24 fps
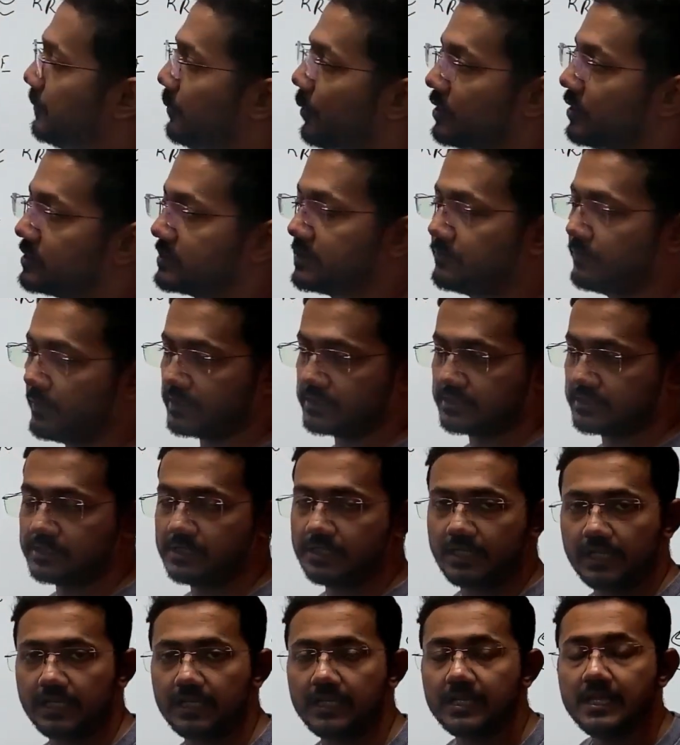deposit
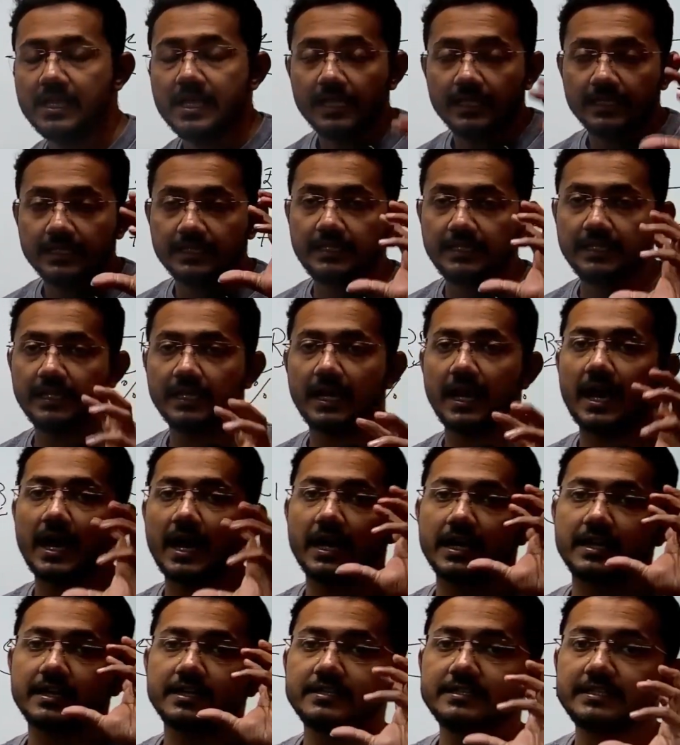facility, they
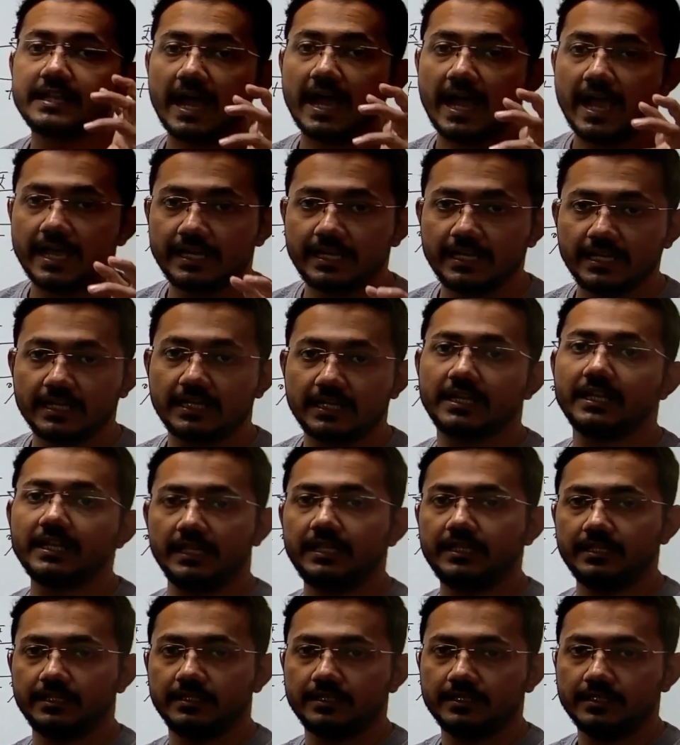are
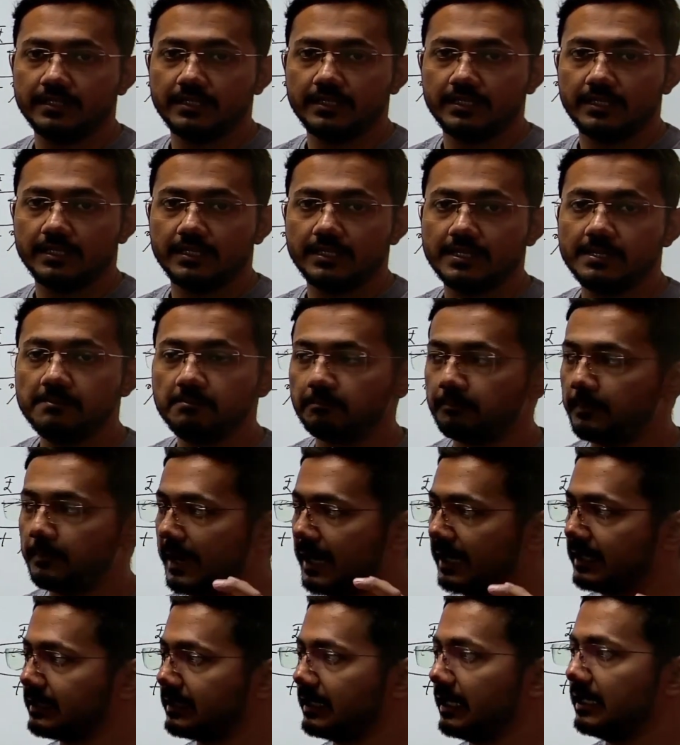directly
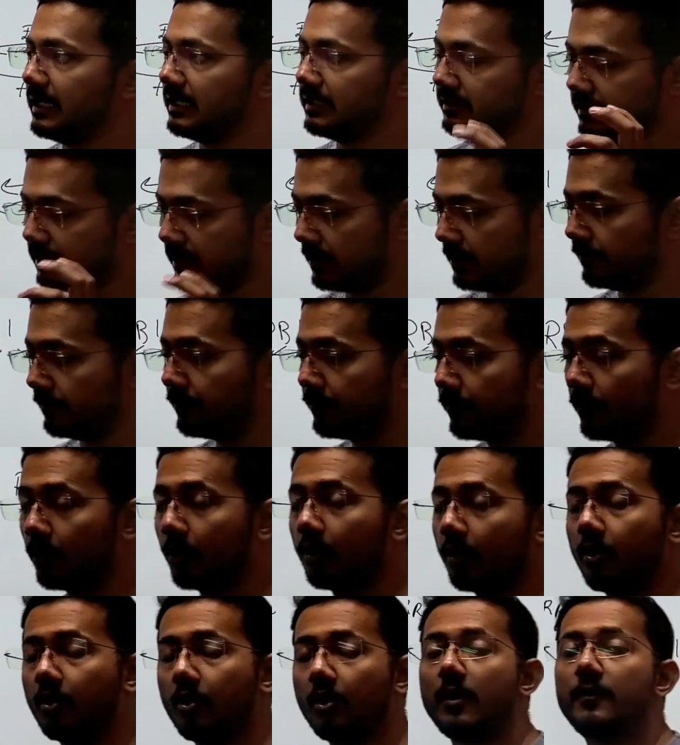impacting the
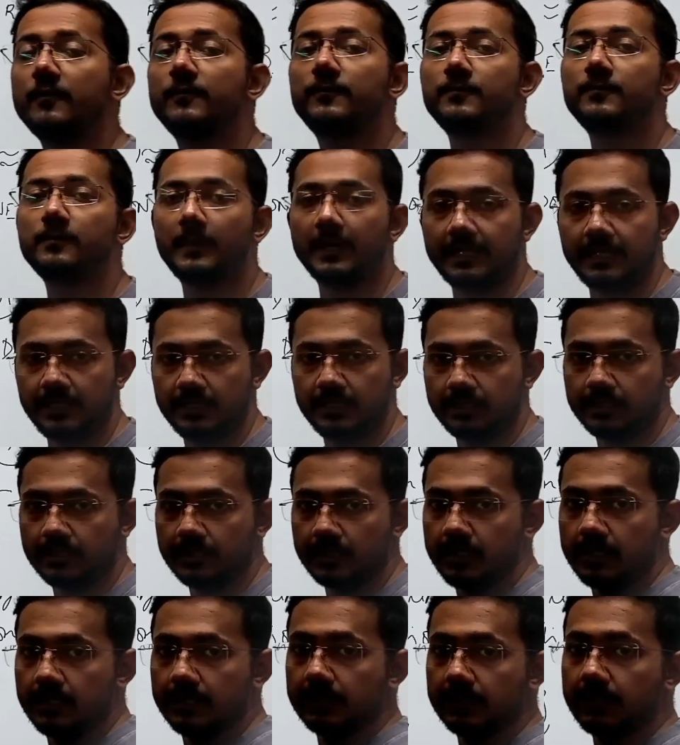flow of money,
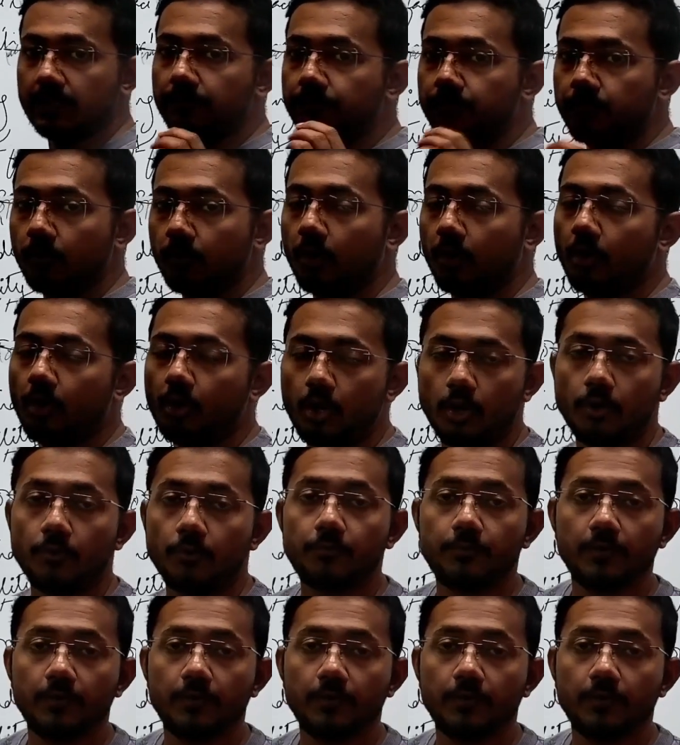the flow of